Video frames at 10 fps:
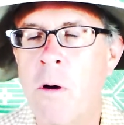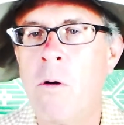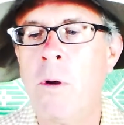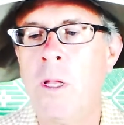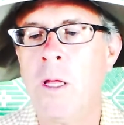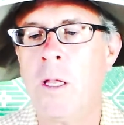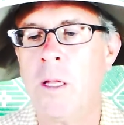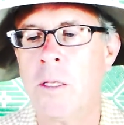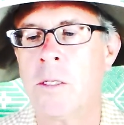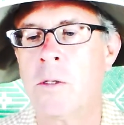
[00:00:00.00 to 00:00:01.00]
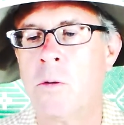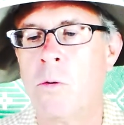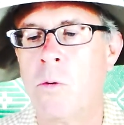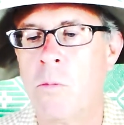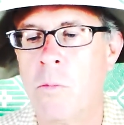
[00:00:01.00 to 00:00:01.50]
All we need is to
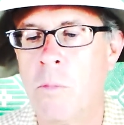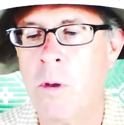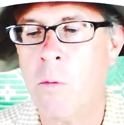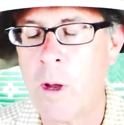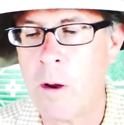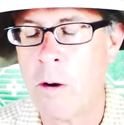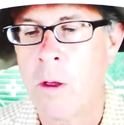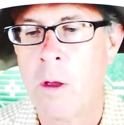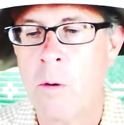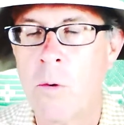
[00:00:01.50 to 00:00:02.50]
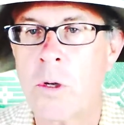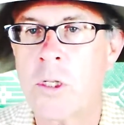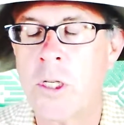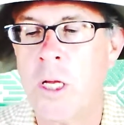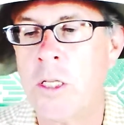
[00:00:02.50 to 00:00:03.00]
be aware. We're
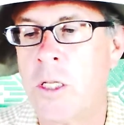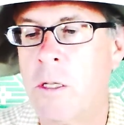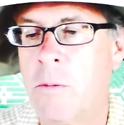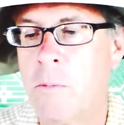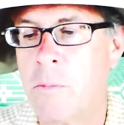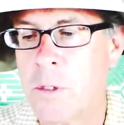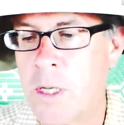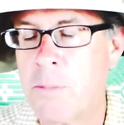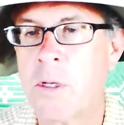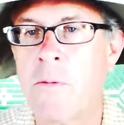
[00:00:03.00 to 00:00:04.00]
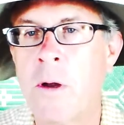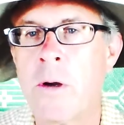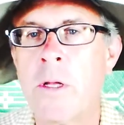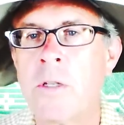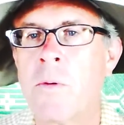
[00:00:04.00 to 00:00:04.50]
exchanging the perception of
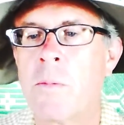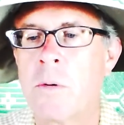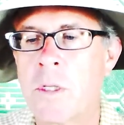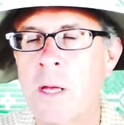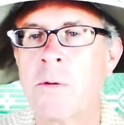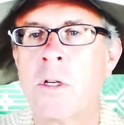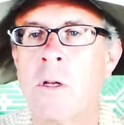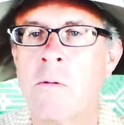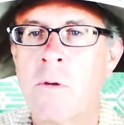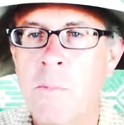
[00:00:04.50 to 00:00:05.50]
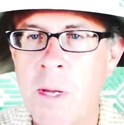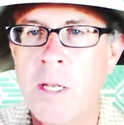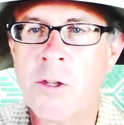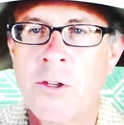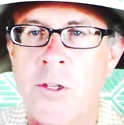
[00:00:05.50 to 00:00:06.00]
arrogance for the perception of
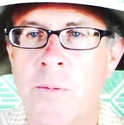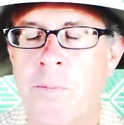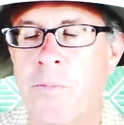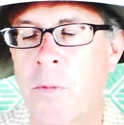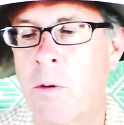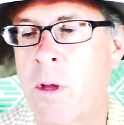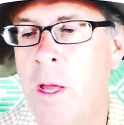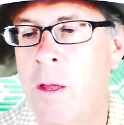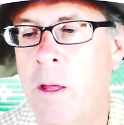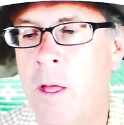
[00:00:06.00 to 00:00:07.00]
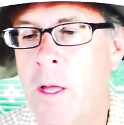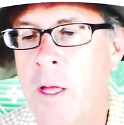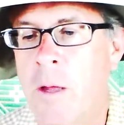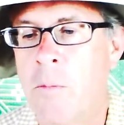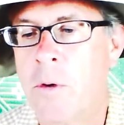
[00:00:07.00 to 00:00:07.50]
repentance. Okay?
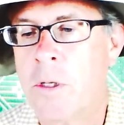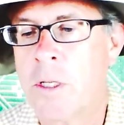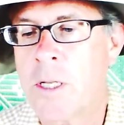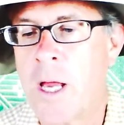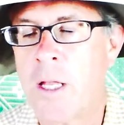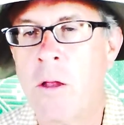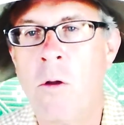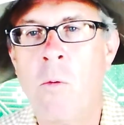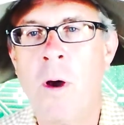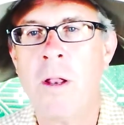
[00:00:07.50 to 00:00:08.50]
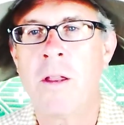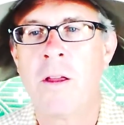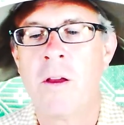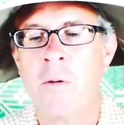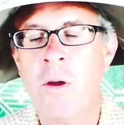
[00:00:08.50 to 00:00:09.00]
And we're deciding, you know what?
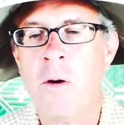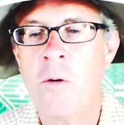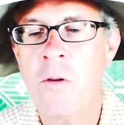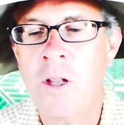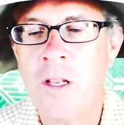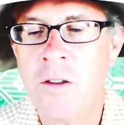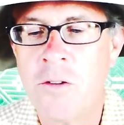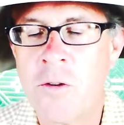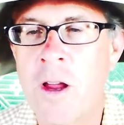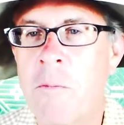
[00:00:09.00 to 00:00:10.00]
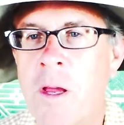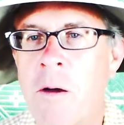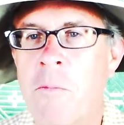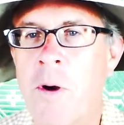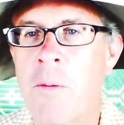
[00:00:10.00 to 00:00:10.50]
we don't need to try and
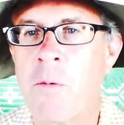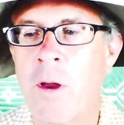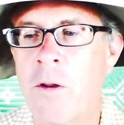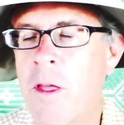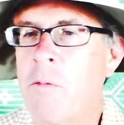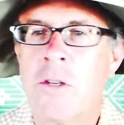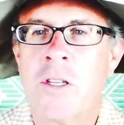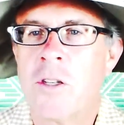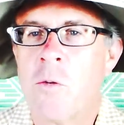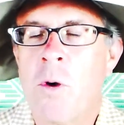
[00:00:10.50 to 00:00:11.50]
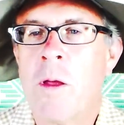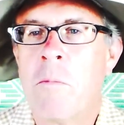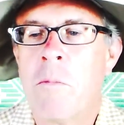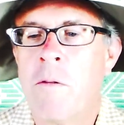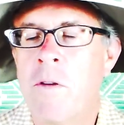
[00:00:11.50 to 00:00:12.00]
become prime creator. That was just a
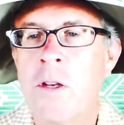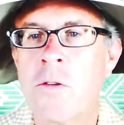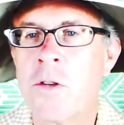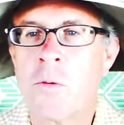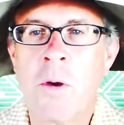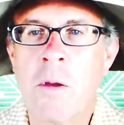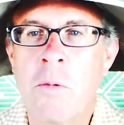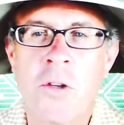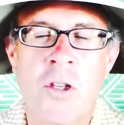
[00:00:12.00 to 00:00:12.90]
whim, a venturous whim.